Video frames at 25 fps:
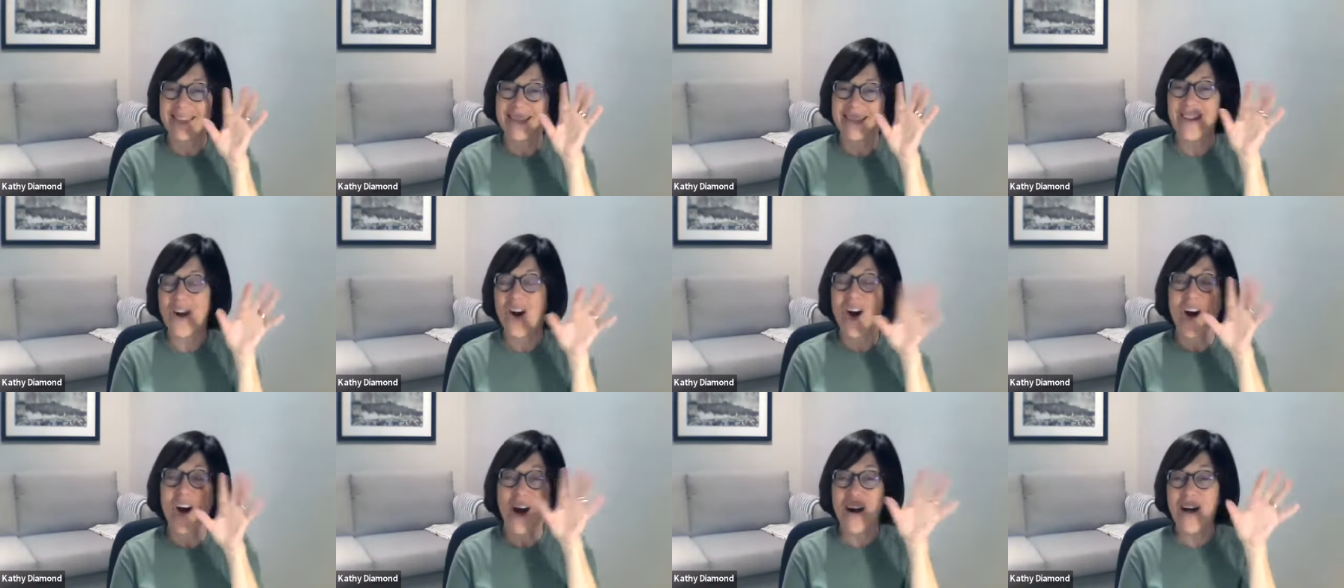
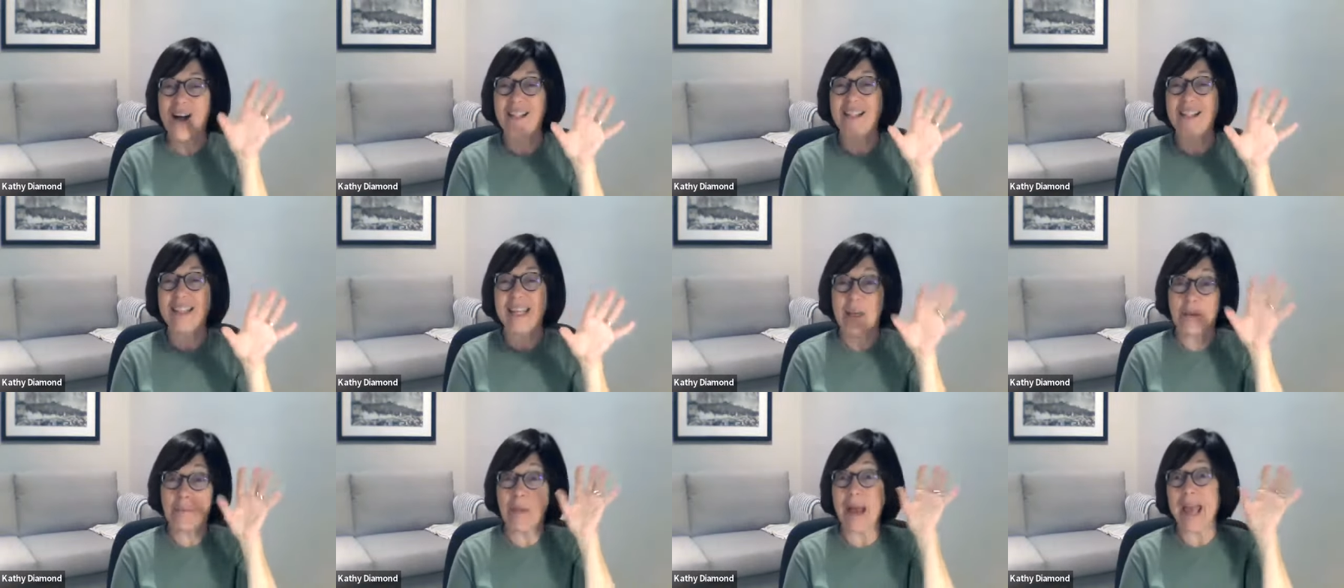
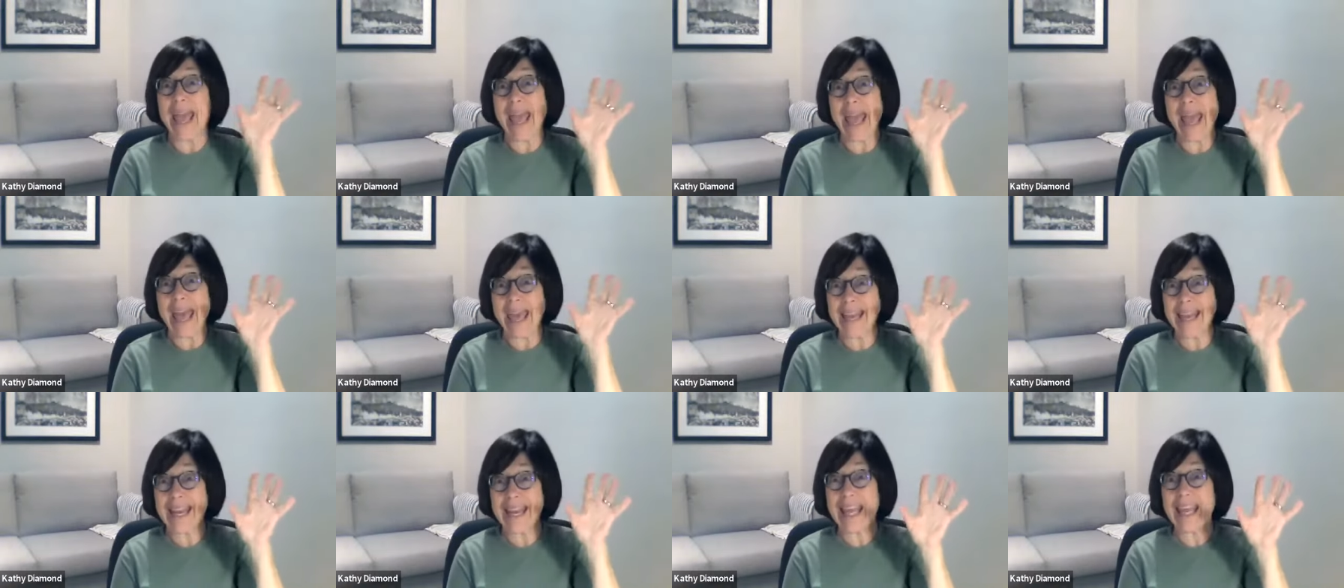call in my
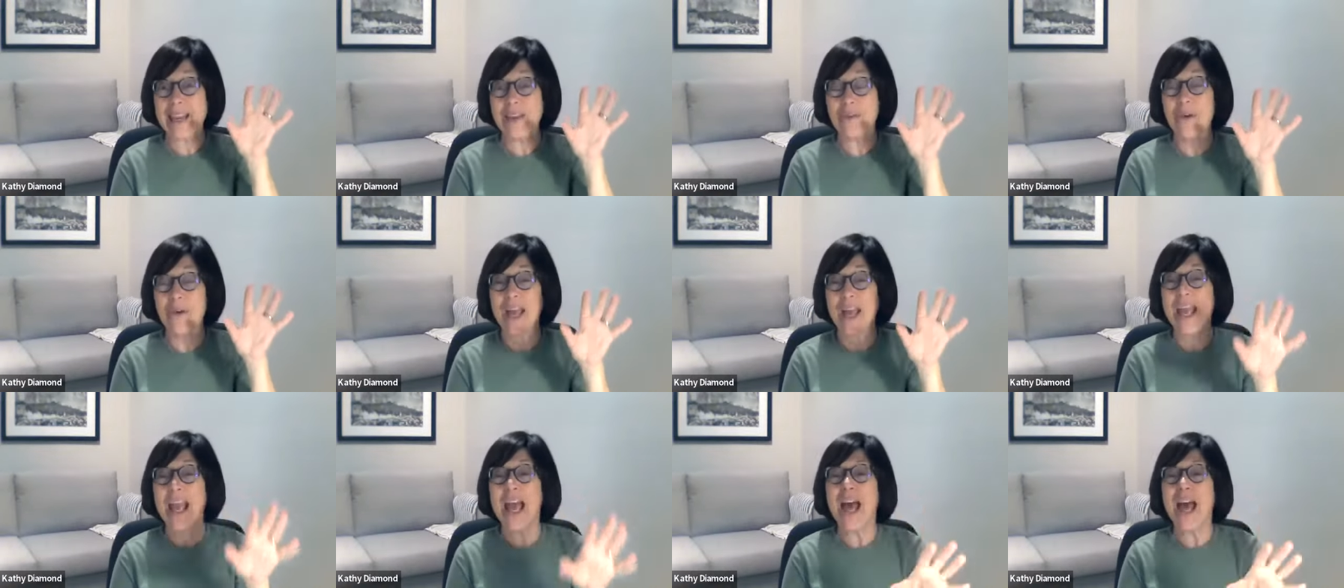head
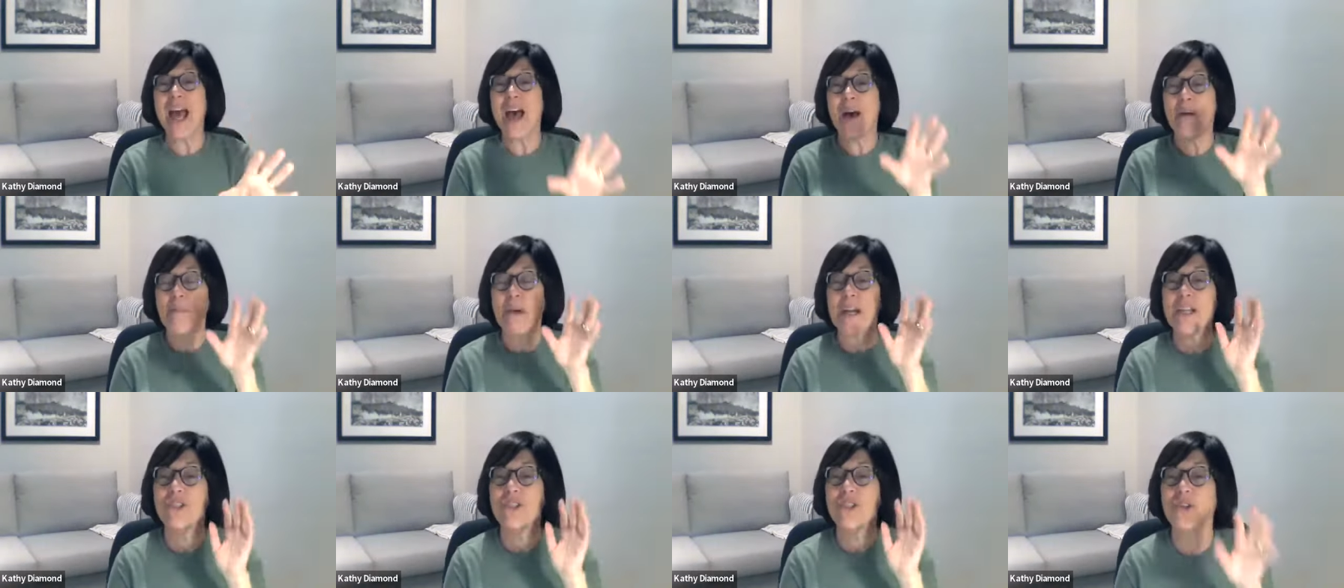anyway
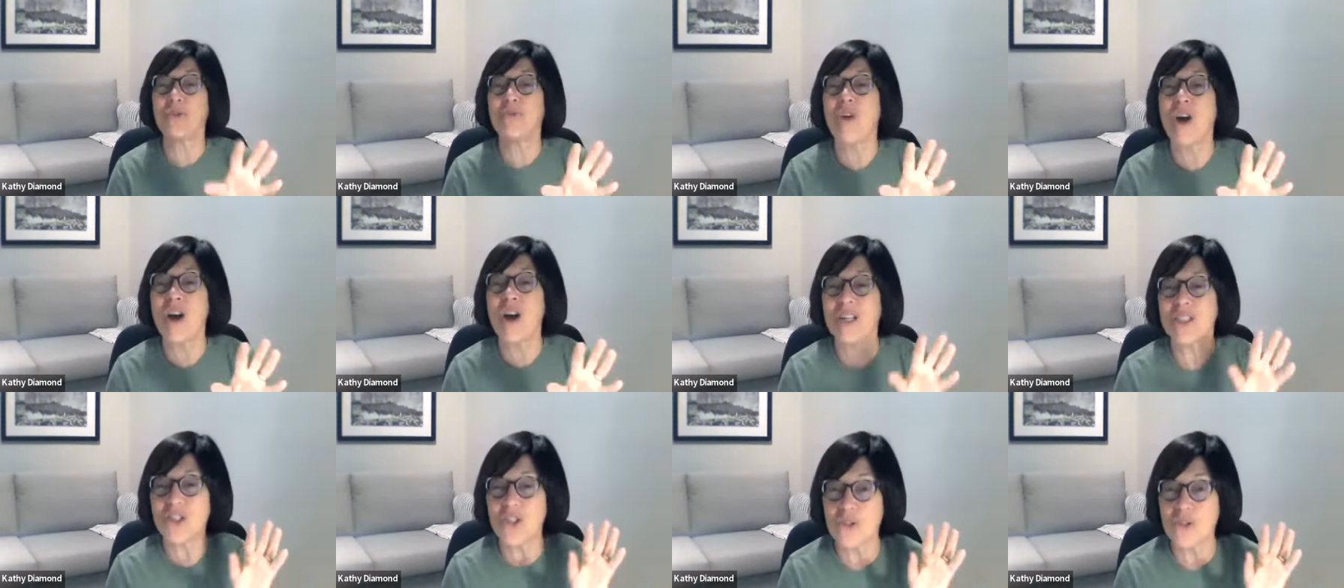my
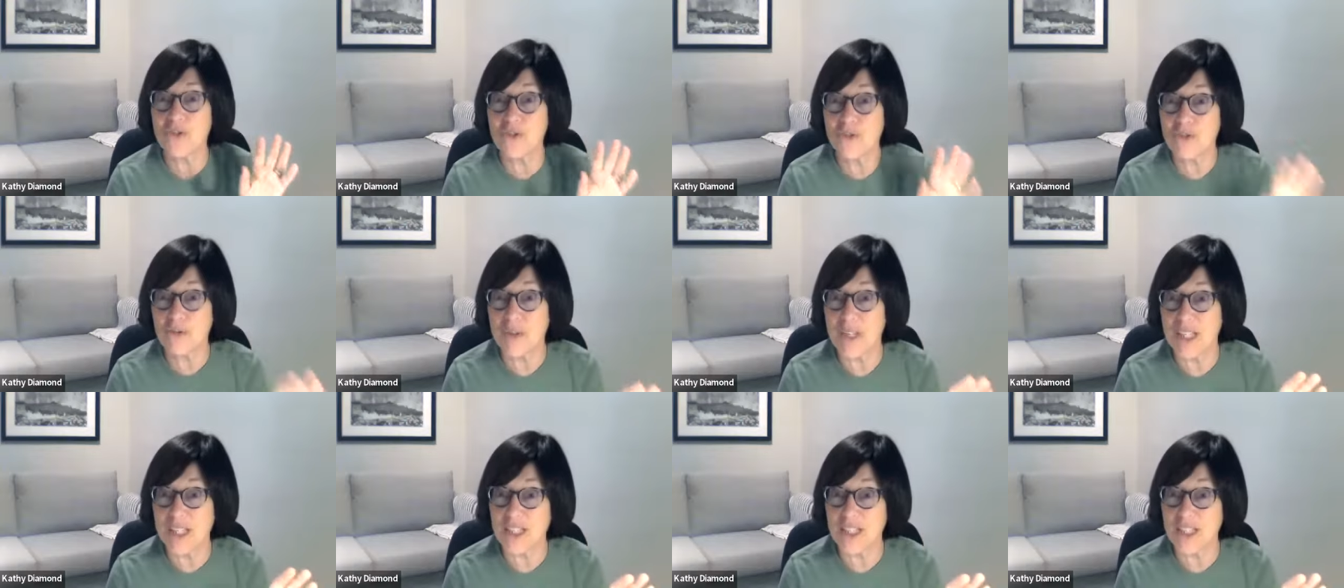Toronto
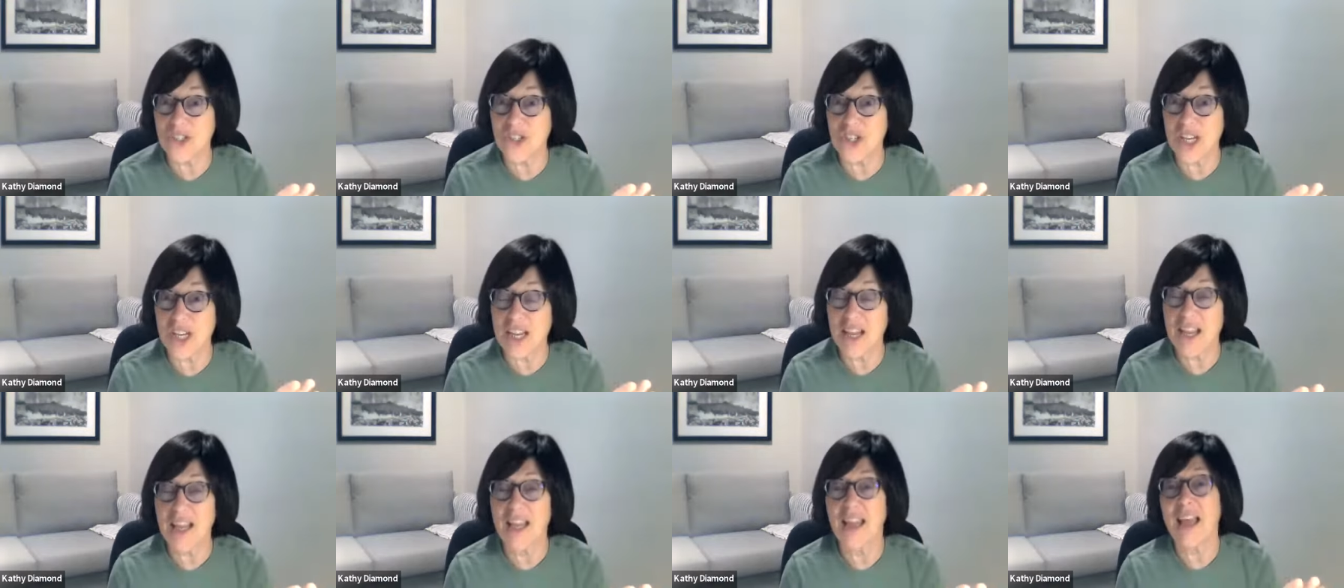
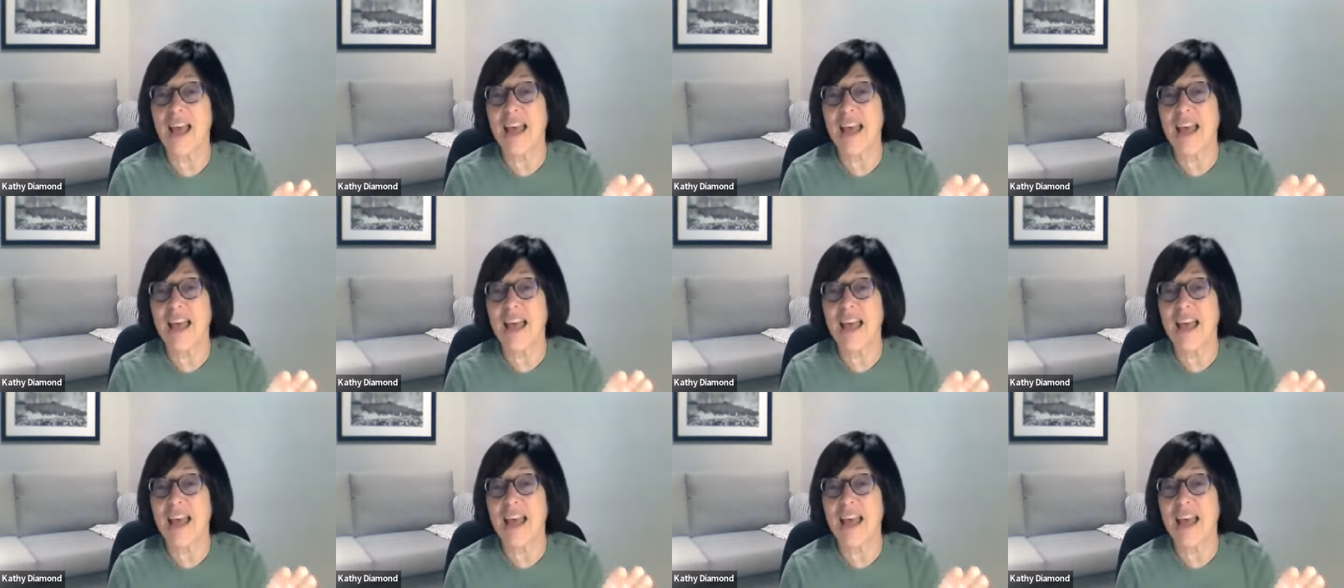trilogy